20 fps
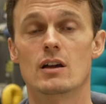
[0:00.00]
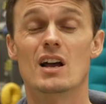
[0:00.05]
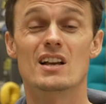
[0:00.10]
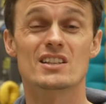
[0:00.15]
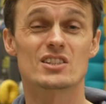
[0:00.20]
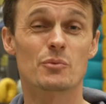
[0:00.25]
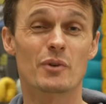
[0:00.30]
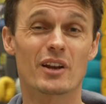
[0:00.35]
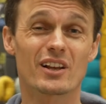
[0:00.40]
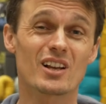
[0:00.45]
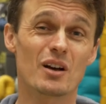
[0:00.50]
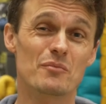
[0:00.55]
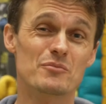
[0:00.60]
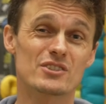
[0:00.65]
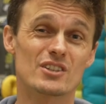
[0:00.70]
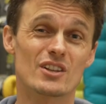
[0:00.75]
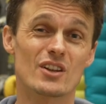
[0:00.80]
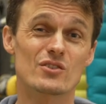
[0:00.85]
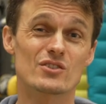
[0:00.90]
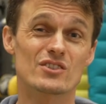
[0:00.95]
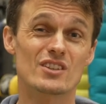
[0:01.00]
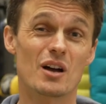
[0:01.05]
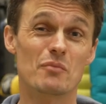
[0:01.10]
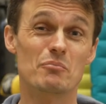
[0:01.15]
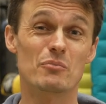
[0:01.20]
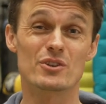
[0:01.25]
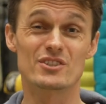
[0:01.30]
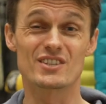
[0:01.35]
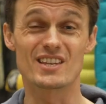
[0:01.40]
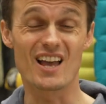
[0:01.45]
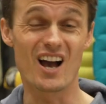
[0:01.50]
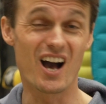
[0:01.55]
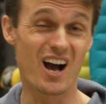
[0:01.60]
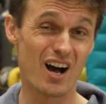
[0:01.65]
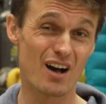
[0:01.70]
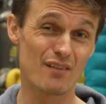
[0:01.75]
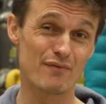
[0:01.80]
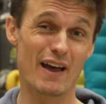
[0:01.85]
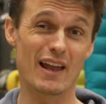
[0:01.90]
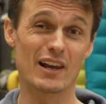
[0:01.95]
So when it comes to those numbers, the
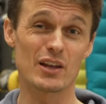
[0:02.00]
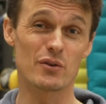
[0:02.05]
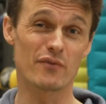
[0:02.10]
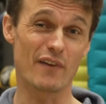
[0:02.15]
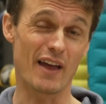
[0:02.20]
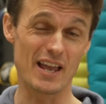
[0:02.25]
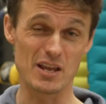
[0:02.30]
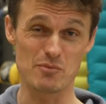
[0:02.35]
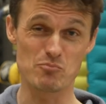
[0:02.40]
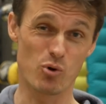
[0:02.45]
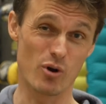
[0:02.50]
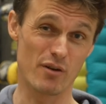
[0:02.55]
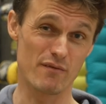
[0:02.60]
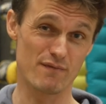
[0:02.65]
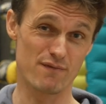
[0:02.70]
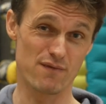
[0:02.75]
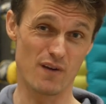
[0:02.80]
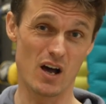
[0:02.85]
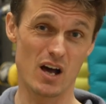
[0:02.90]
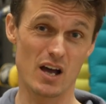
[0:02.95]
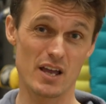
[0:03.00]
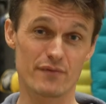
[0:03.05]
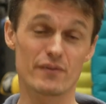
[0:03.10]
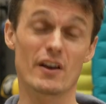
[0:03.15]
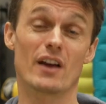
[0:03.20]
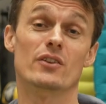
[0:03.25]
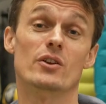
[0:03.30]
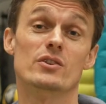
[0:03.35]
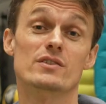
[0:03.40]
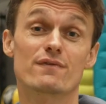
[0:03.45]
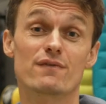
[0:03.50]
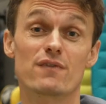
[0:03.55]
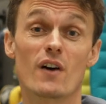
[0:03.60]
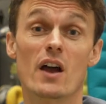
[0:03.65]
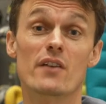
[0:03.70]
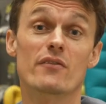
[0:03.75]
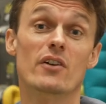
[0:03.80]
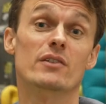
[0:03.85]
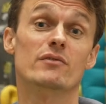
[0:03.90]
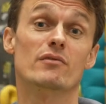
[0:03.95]
R value of 8.5 and those
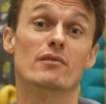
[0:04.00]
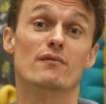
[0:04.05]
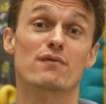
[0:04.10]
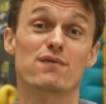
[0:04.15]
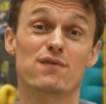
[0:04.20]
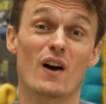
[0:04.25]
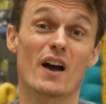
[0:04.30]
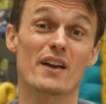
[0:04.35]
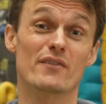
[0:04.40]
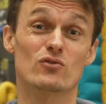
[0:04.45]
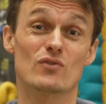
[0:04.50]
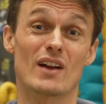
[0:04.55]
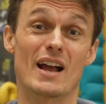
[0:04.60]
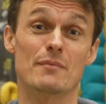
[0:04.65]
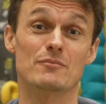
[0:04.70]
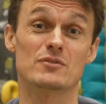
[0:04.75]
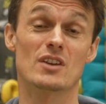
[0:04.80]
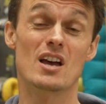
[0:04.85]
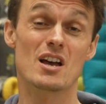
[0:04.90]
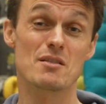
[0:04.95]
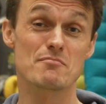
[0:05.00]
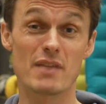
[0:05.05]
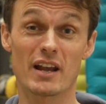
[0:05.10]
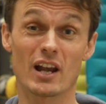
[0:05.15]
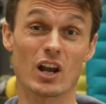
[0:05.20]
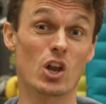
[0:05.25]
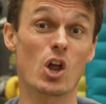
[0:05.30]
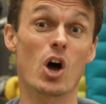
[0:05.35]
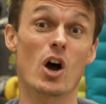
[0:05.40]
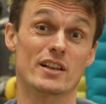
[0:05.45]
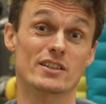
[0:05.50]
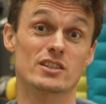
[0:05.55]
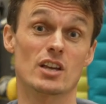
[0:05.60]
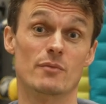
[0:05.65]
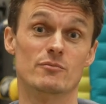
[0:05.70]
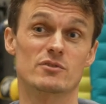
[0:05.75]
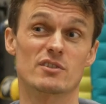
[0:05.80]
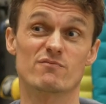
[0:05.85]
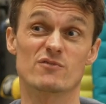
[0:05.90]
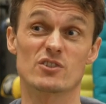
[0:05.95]
505 grams mean a lot in
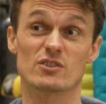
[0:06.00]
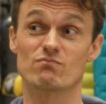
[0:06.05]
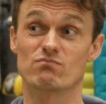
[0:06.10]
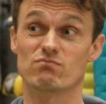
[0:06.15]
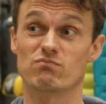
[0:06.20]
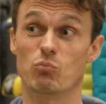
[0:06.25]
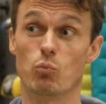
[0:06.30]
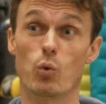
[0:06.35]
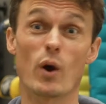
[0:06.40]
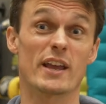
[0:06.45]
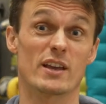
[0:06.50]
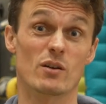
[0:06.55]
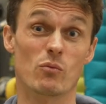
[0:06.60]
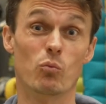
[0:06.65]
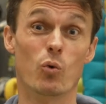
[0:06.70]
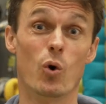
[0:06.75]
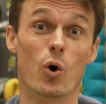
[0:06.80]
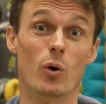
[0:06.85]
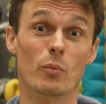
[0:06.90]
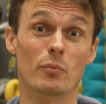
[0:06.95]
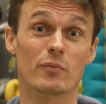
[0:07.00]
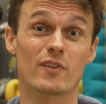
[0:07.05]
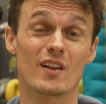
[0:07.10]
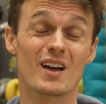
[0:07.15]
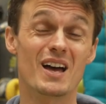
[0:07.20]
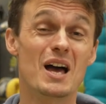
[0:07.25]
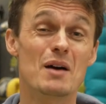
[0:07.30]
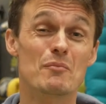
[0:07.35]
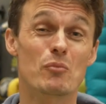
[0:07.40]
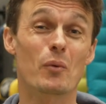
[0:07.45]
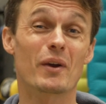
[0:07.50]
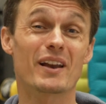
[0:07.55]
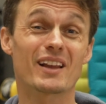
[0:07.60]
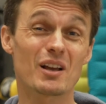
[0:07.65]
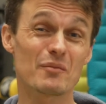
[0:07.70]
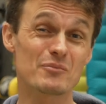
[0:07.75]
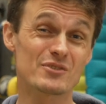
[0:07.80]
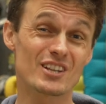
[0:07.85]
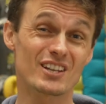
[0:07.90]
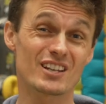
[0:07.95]
terms of just weight and warmth. But when it
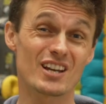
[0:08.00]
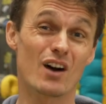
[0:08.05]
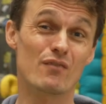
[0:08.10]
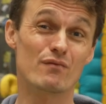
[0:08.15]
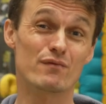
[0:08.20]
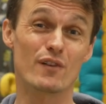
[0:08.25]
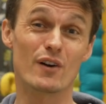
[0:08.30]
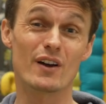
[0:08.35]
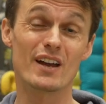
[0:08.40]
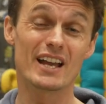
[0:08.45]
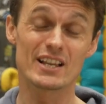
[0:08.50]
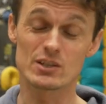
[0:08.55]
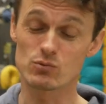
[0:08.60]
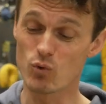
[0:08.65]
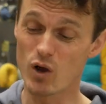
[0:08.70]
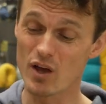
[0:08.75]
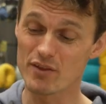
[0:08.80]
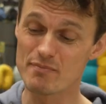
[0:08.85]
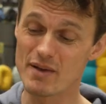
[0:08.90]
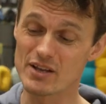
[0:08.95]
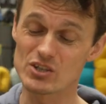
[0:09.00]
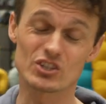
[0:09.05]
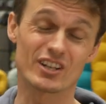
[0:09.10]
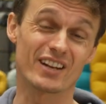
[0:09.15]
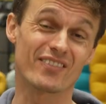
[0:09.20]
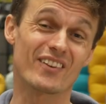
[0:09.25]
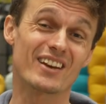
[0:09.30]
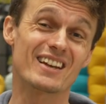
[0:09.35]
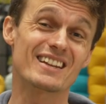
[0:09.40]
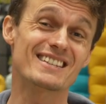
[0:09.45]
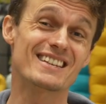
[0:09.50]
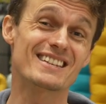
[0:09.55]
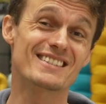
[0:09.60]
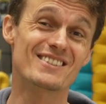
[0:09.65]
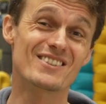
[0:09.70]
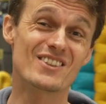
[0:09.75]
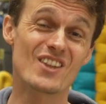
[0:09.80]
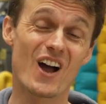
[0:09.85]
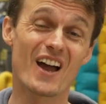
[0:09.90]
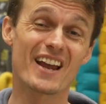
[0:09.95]
comes to comfort, it's worth mentioning that this is
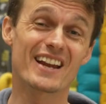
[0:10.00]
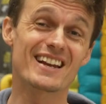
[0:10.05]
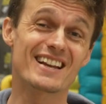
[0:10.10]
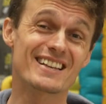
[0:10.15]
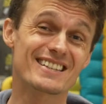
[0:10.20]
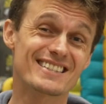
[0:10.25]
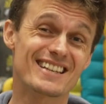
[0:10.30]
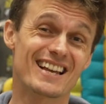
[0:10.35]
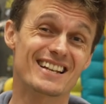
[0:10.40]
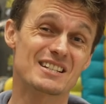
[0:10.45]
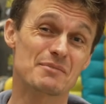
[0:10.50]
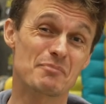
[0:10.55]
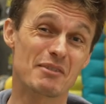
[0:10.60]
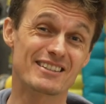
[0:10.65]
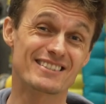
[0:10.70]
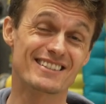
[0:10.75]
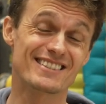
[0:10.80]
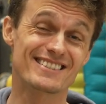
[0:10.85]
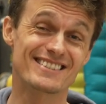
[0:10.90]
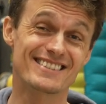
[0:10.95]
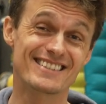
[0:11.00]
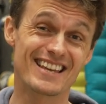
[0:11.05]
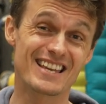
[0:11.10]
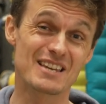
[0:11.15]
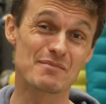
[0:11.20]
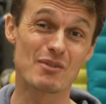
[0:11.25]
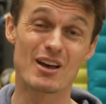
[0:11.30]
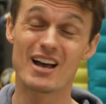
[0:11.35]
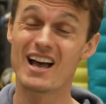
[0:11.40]
9 centimeters deep,